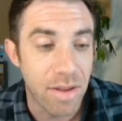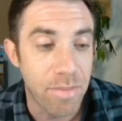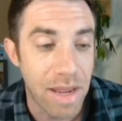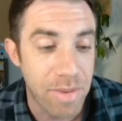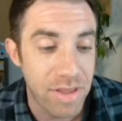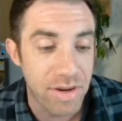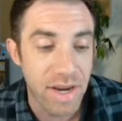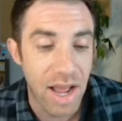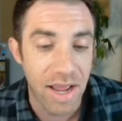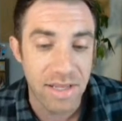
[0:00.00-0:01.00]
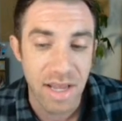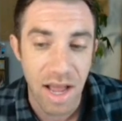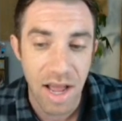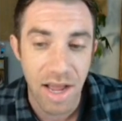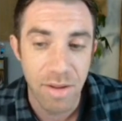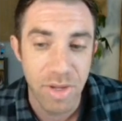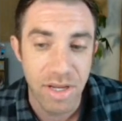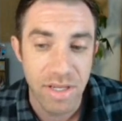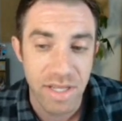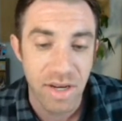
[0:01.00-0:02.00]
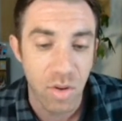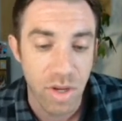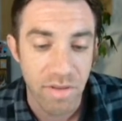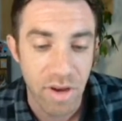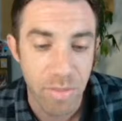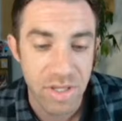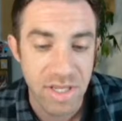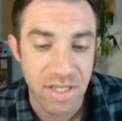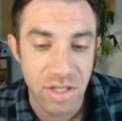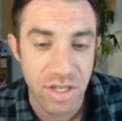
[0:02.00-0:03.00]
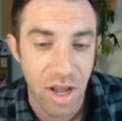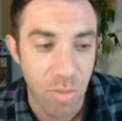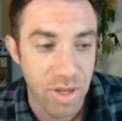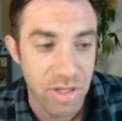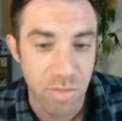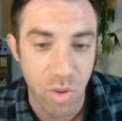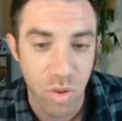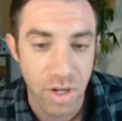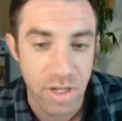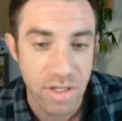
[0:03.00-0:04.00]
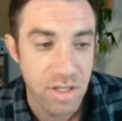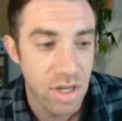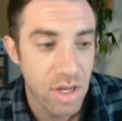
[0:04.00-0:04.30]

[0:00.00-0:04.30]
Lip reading: And maybe they're not as high because they don't give up assists, just helping support us.